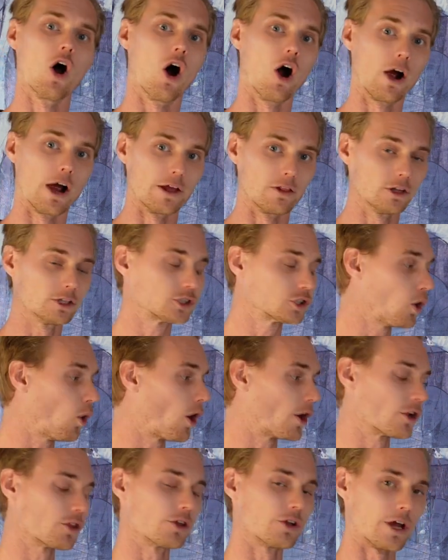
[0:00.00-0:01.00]
All right, let's go
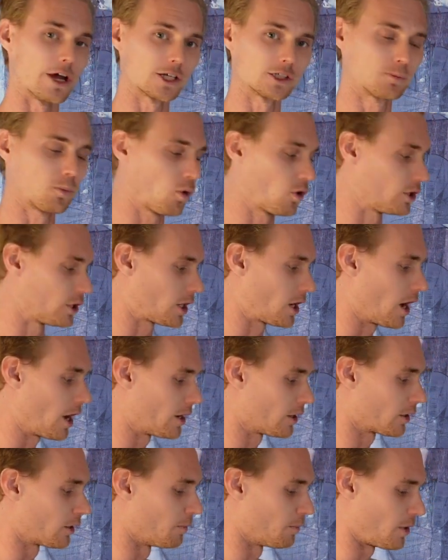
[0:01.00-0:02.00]
on to the next board to
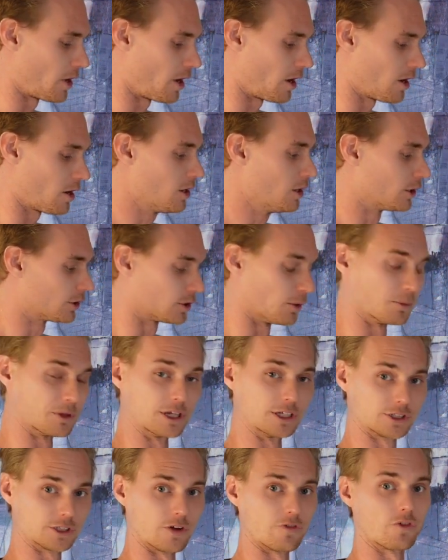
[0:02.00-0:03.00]
kind of compare some of
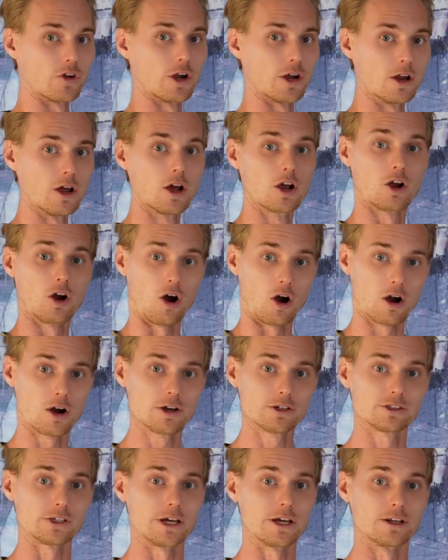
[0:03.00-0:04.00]
these different
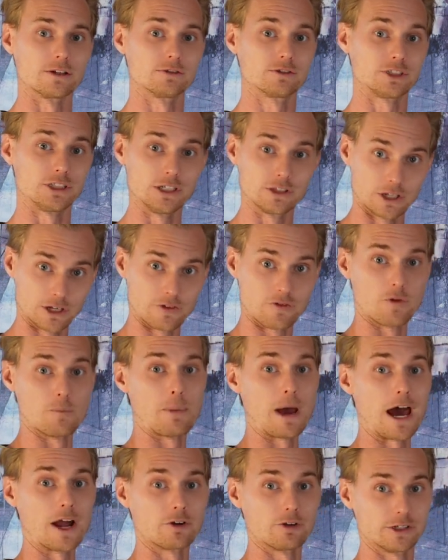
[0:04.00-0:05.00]
cars and see the
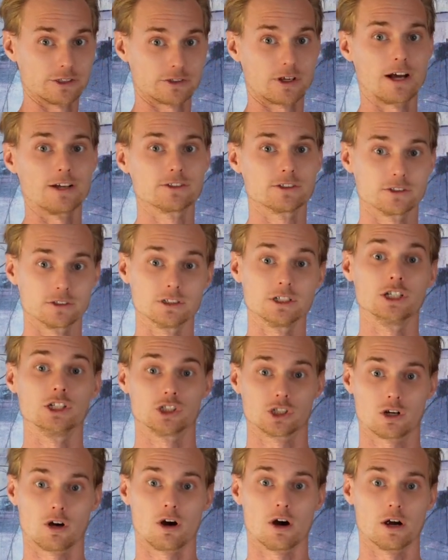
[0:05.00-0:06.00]
different battery sizes in
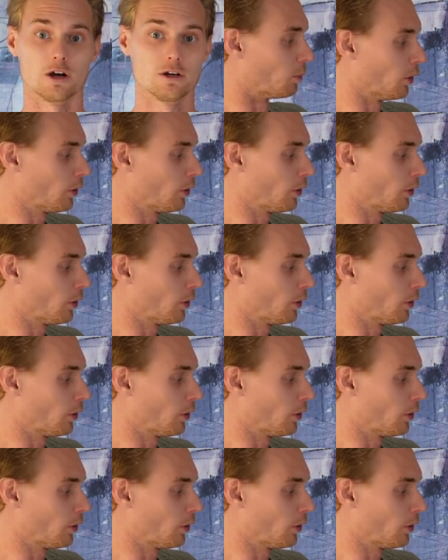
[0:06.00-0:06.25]
each car.